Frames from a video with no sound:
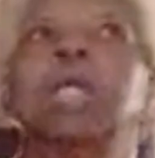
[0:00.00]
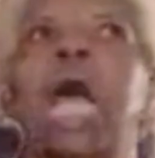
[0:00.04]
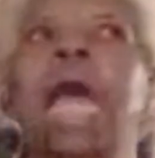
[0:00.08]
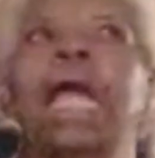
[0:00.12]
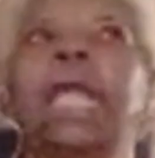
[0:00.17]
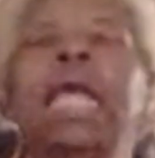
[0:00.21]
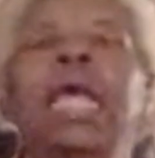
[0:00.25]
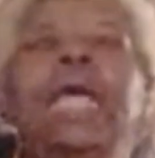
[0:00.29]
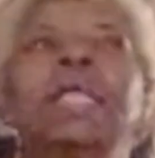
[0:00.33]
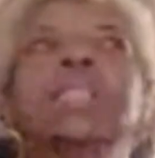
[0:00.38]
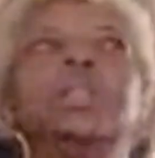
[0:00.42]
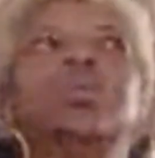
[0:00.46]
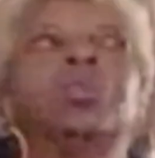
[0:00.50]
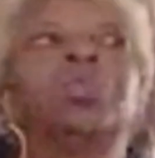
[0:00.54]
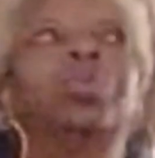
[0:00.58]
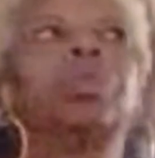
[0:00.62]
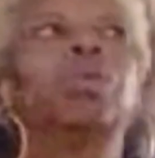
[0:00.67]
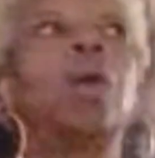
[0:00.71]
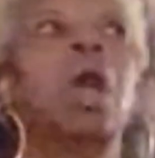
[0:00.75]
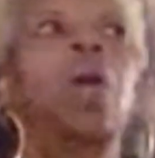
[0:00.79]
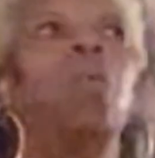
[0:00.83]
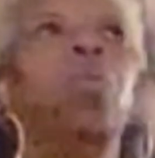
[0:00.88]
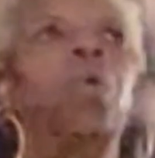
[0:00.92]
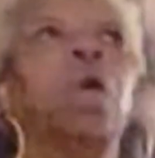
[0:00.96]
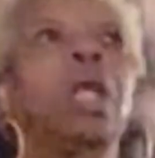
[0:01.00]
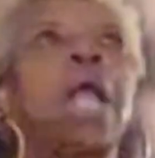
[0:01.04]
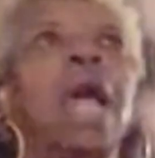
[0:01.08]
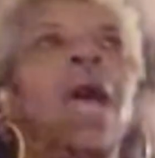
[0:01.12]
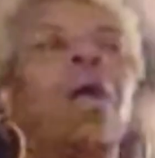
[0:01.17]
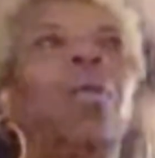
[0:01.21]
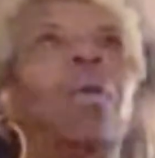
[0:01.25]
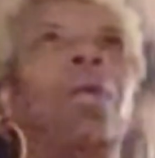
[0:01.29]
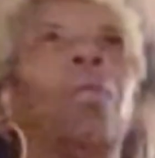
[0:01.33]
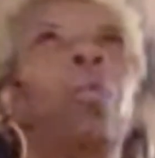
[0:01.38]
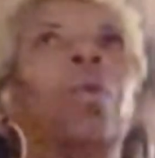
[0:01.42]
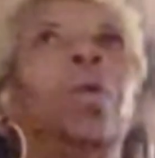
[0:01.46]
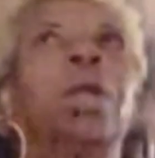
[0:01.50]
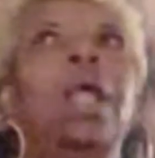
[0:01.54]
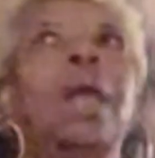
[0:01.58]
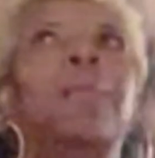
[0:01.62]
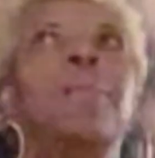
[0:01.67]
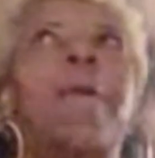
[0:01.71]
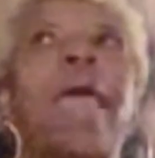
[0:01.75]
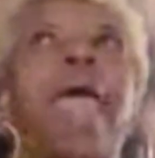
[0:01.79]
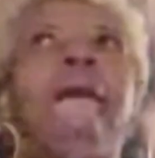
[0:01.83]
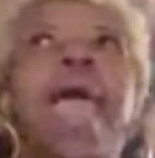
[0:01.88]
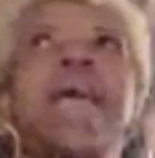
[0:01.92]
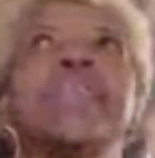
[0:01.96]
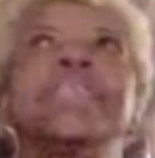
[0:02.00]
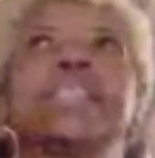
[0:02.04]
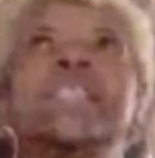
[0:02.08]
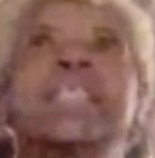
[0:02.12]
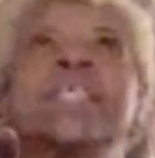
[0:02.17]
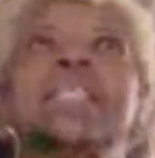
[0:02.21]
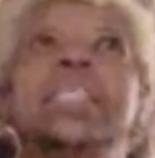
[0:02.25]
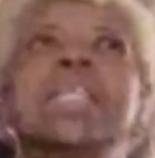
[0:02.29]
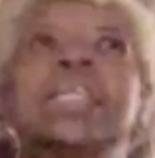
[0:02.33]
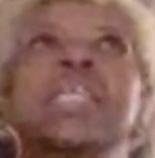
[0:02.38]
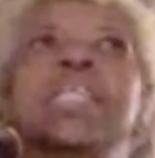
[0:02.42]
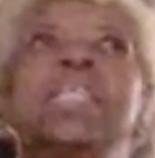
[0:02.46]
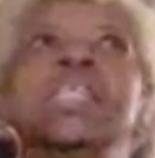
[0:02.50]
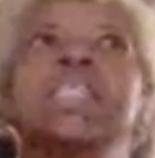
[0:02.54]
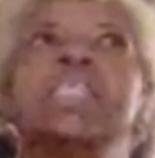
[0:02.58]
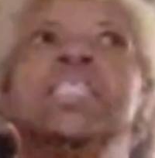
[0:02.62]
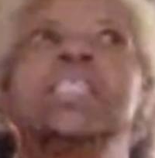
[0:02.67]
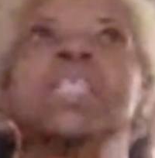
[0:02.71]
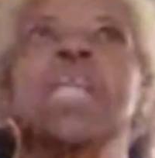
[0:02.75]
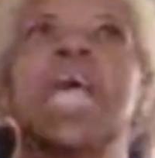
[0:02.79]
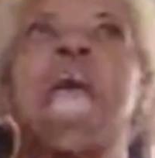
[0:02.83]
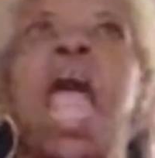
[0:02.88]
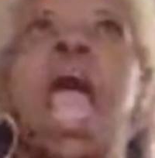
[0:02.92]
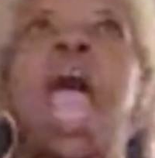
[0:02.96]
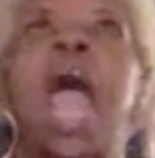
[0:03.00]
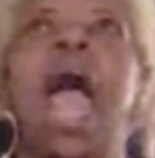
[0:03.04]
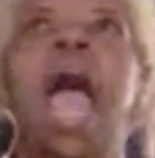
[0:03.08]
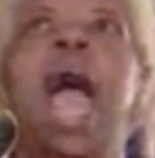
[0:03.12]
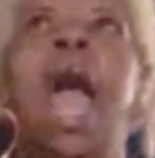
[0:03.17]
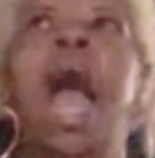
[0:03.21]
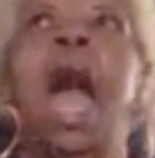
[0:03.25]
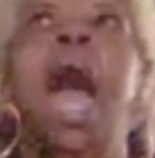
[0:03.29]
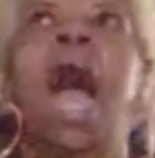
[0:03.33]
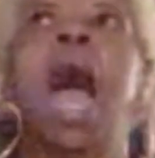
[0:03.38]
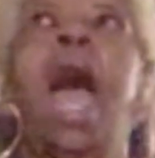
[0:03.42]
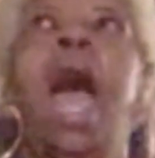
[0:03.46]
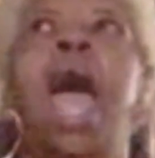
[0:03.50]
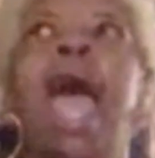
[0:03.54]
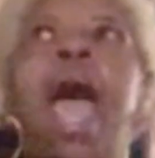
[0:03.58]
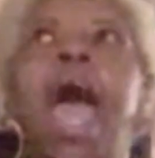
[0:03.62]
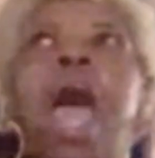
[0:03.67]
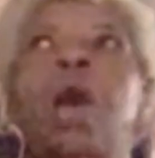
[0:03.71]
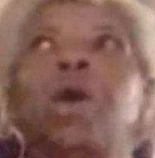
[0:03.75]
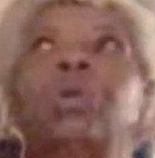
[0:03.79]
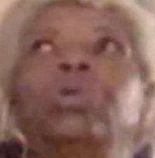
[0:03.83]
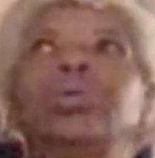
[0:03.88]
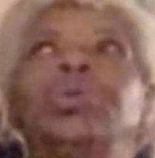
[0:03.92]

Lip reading: I guess what I'm asking is, how